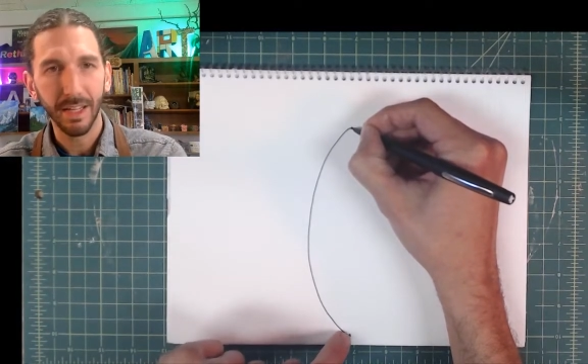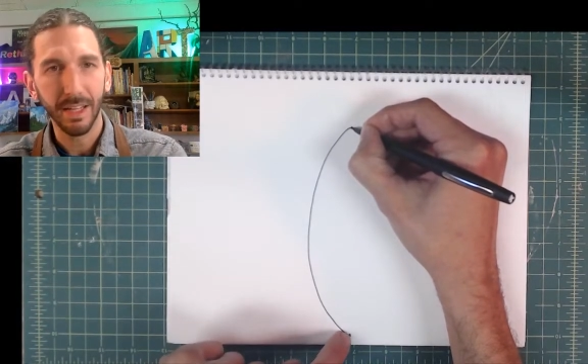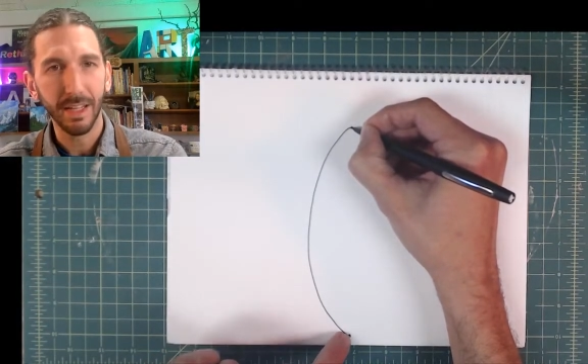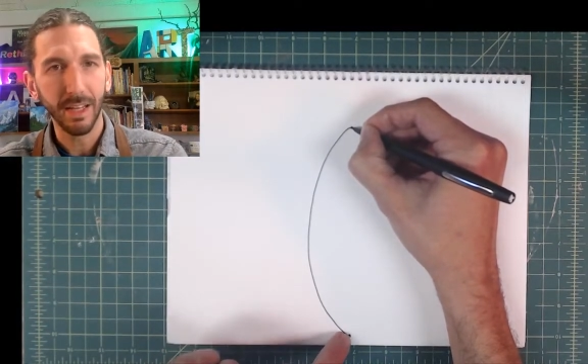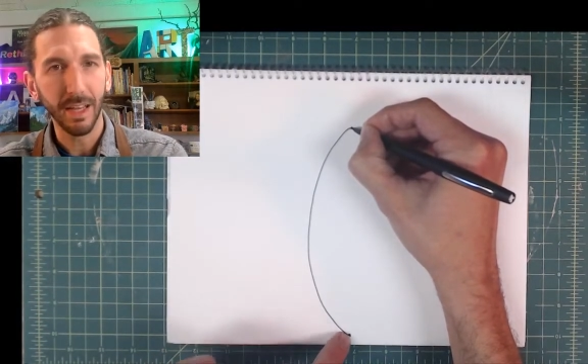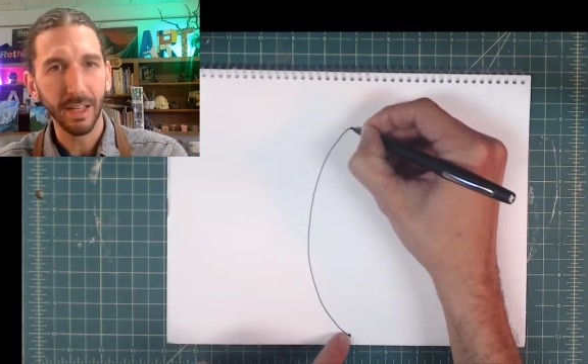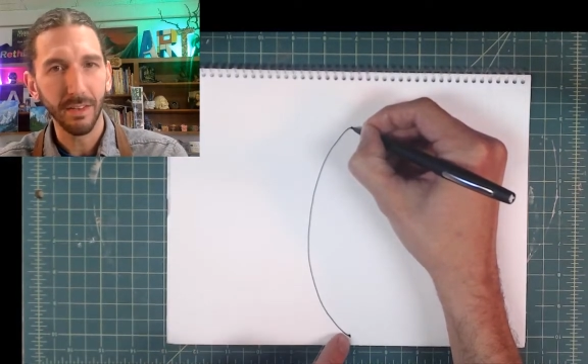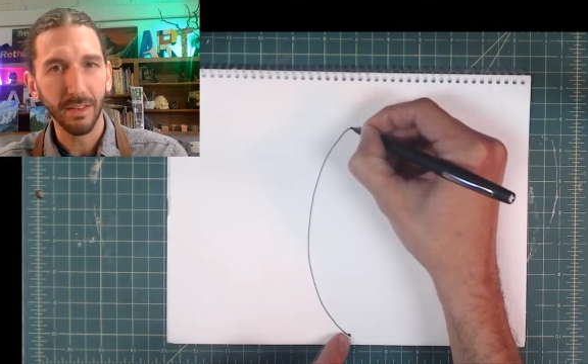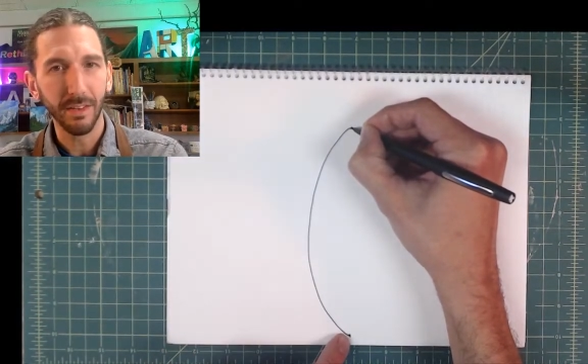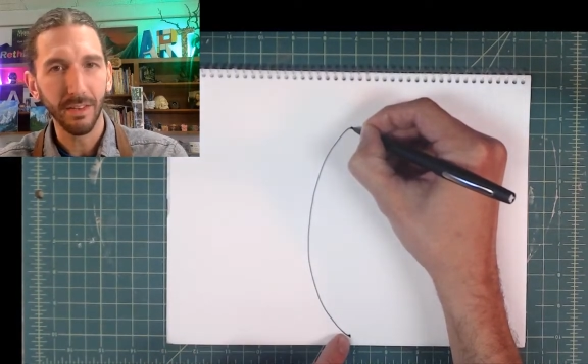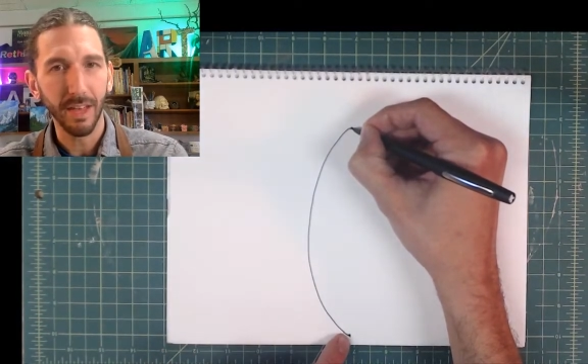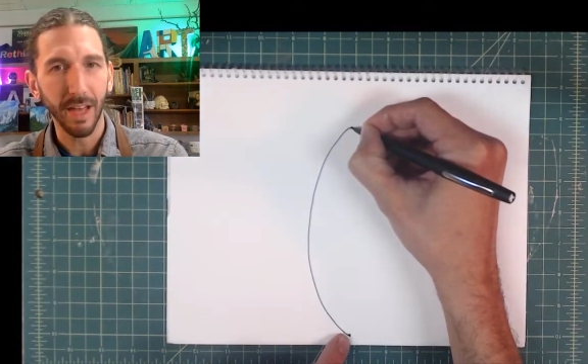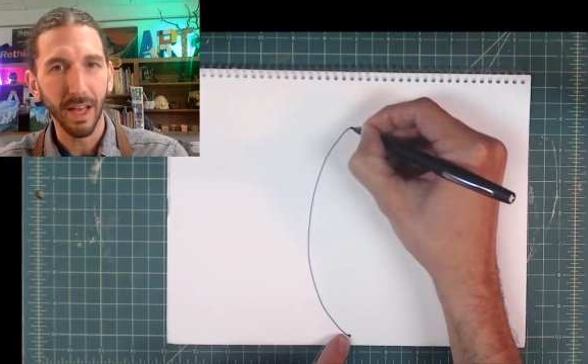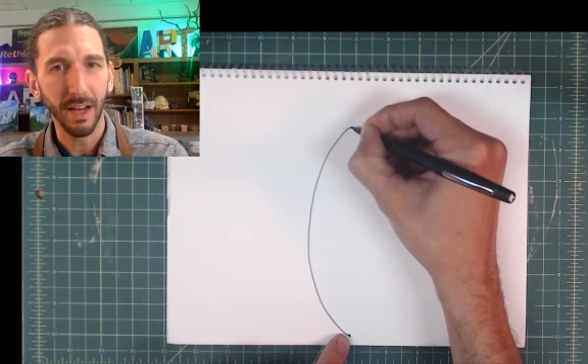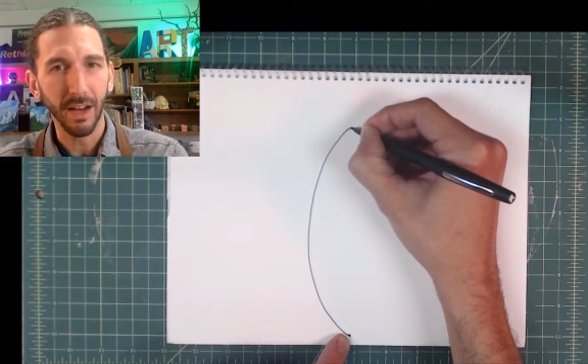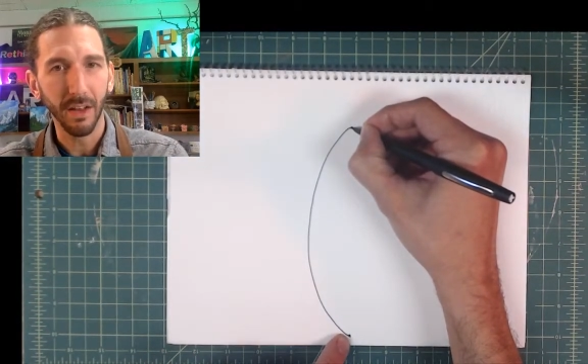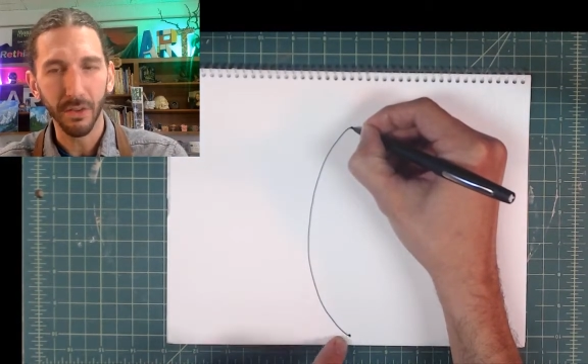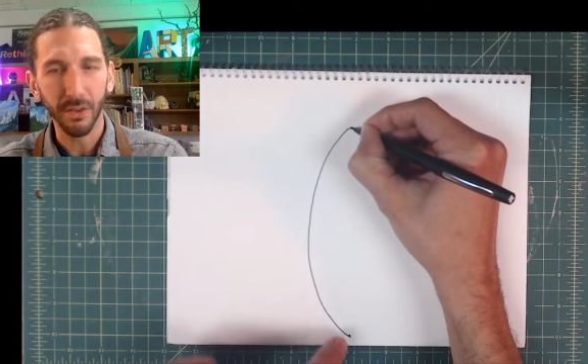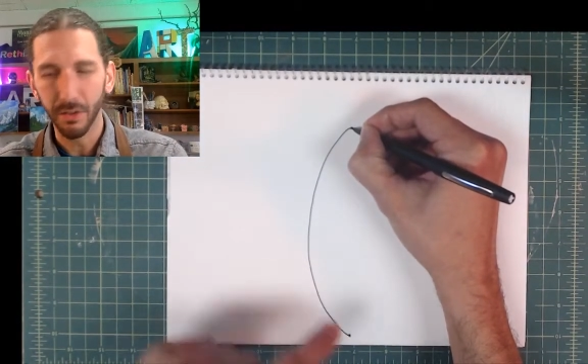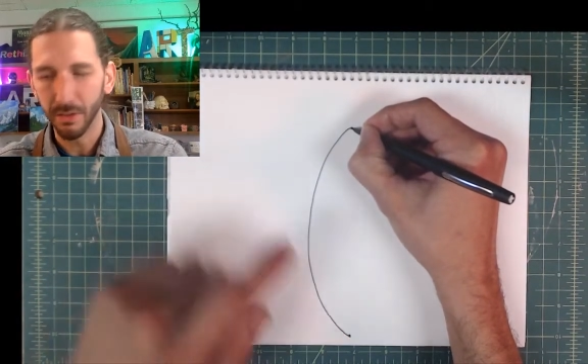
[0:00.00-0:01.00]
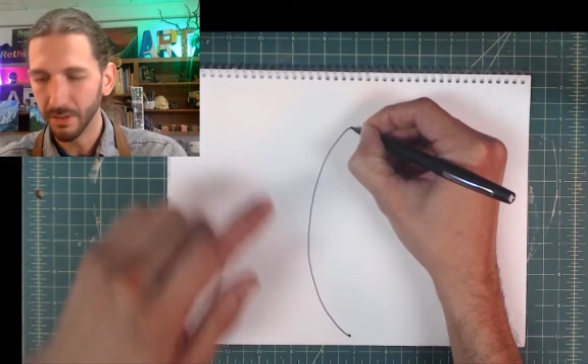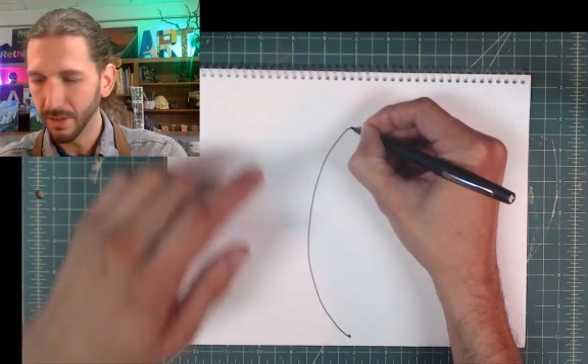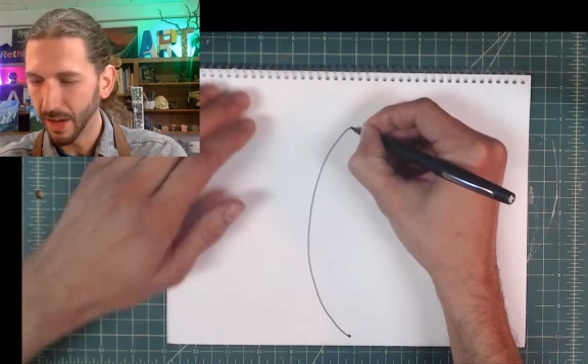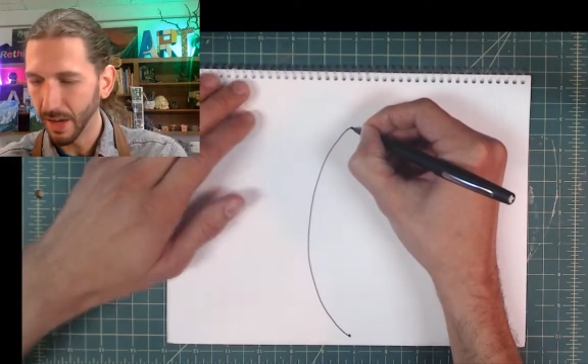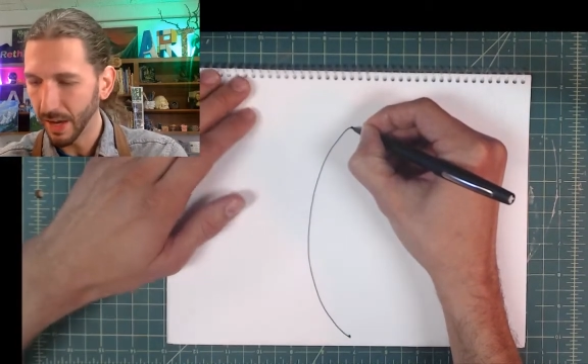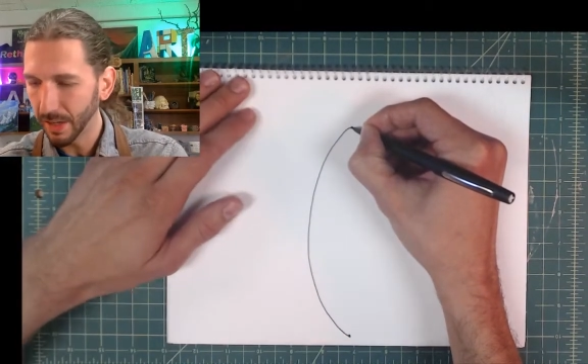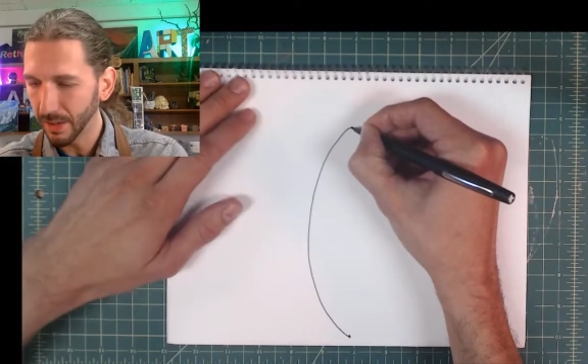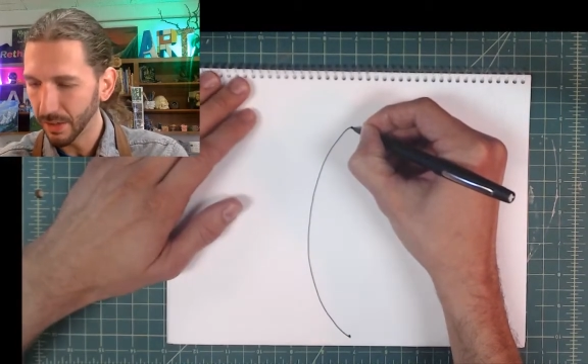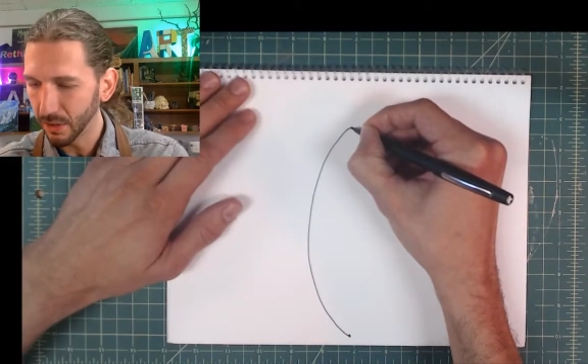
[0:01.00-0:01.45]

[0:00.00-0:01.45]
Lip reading: get to that other dot.